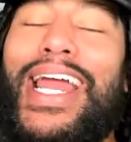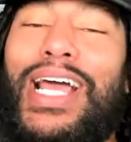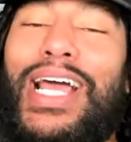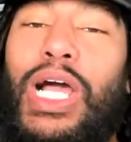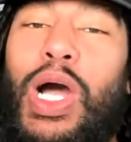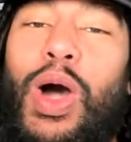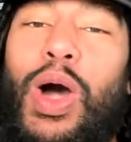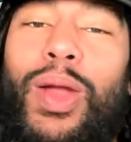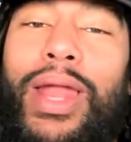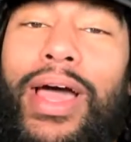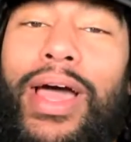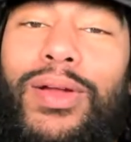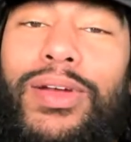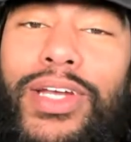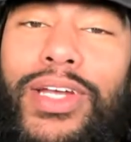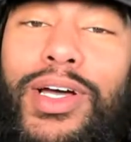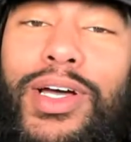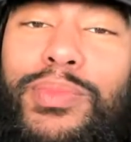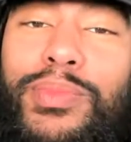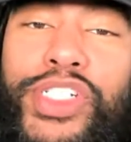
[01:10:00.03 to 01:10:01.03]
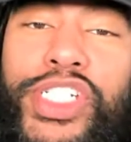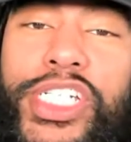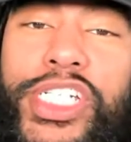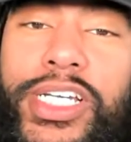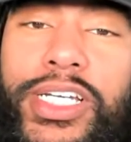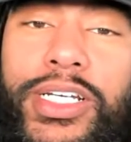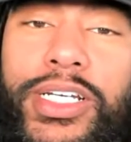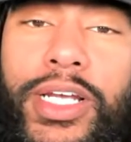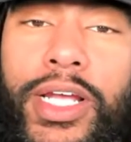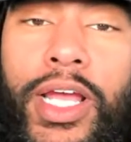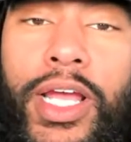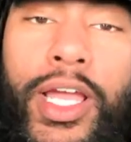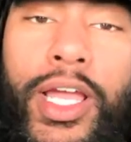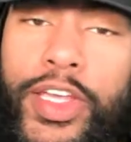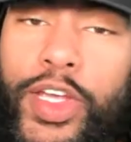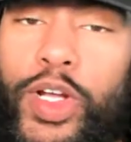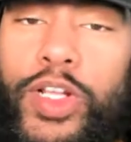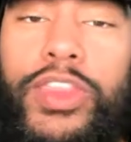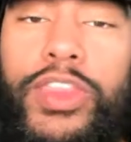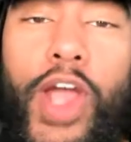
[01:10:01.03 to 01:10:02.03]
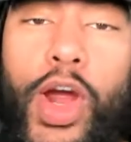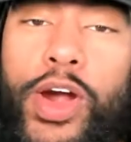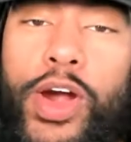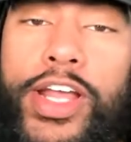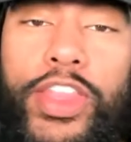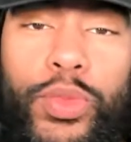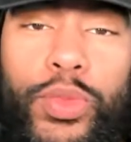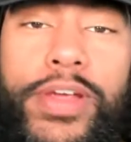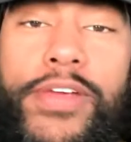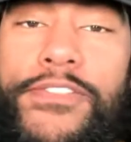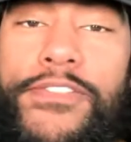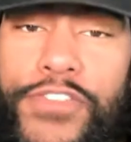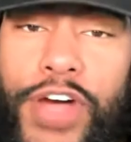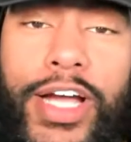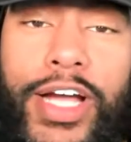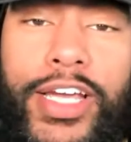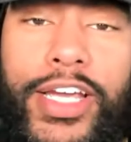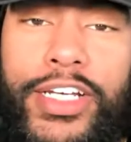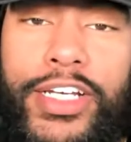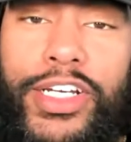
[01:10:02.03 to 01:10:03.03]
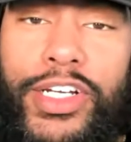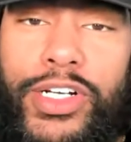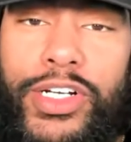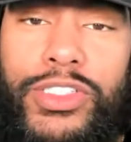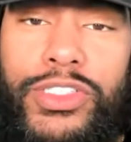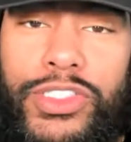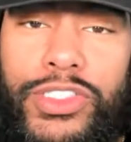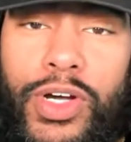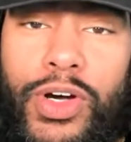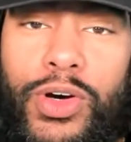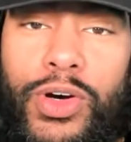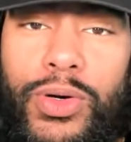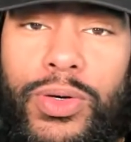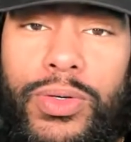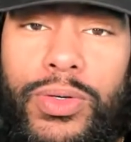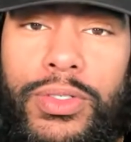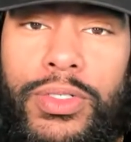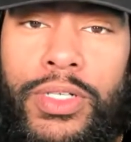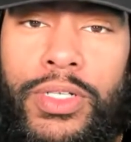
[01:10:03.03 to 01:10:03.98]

call out dumb shit. You're 33 fucking years old.